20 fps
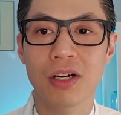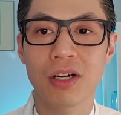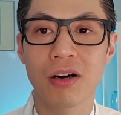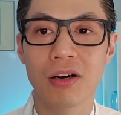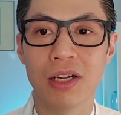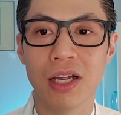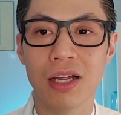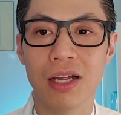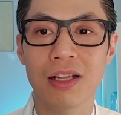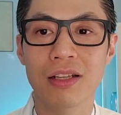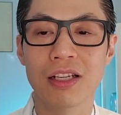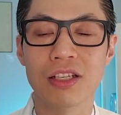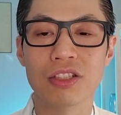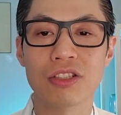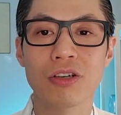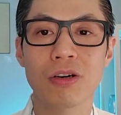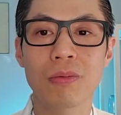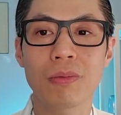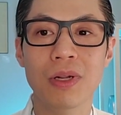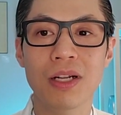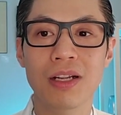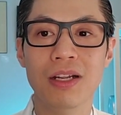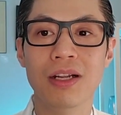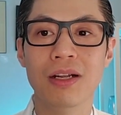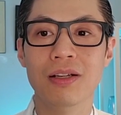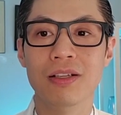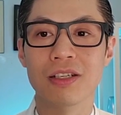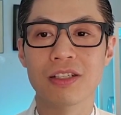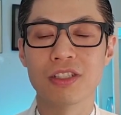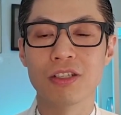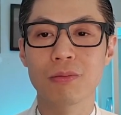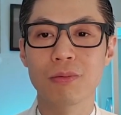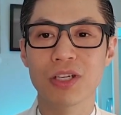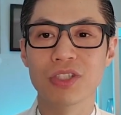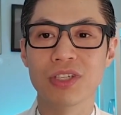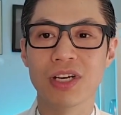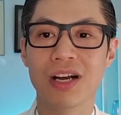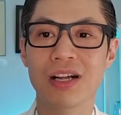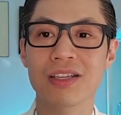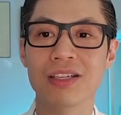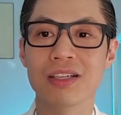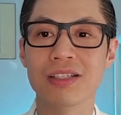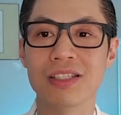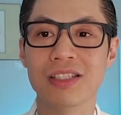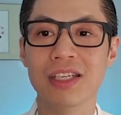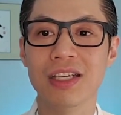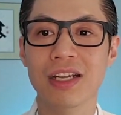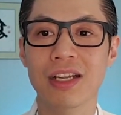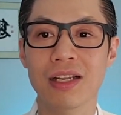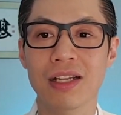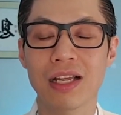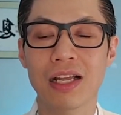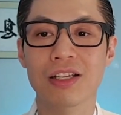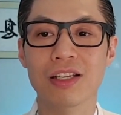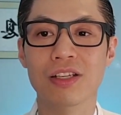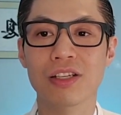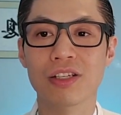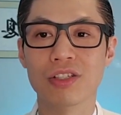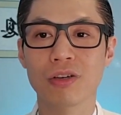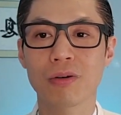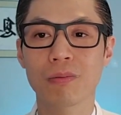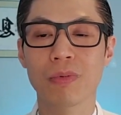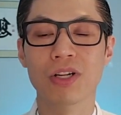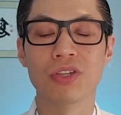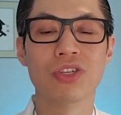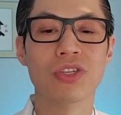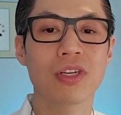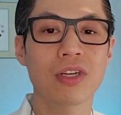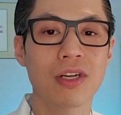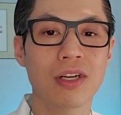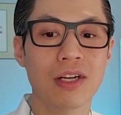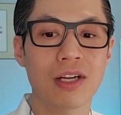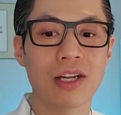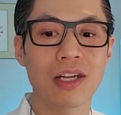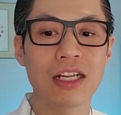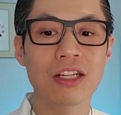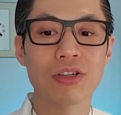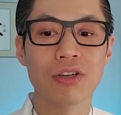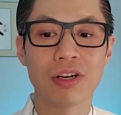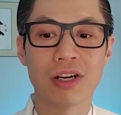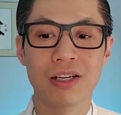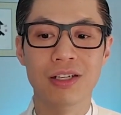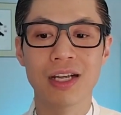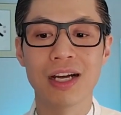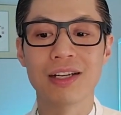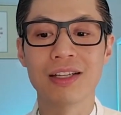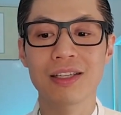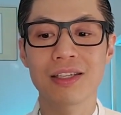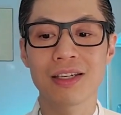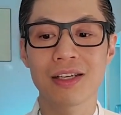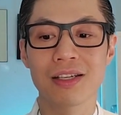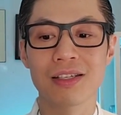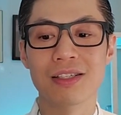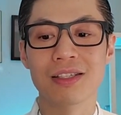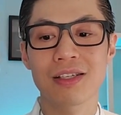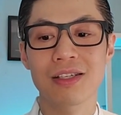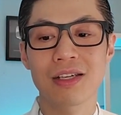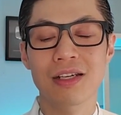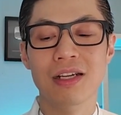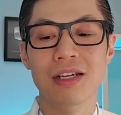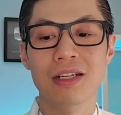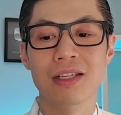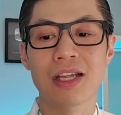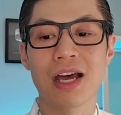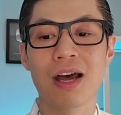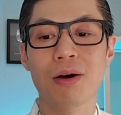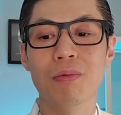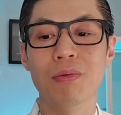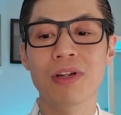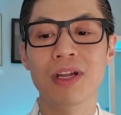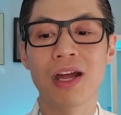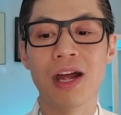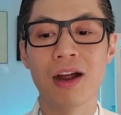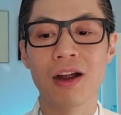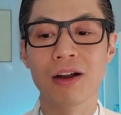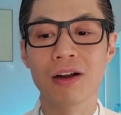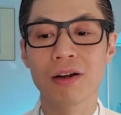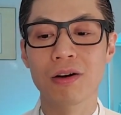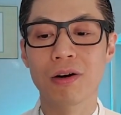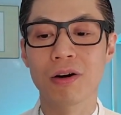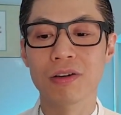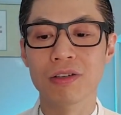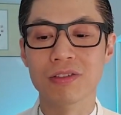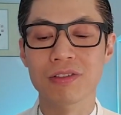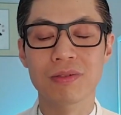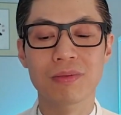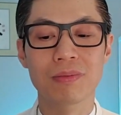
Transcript: Okay, there's so much unseen, and there's so much interconnectedness that we are, you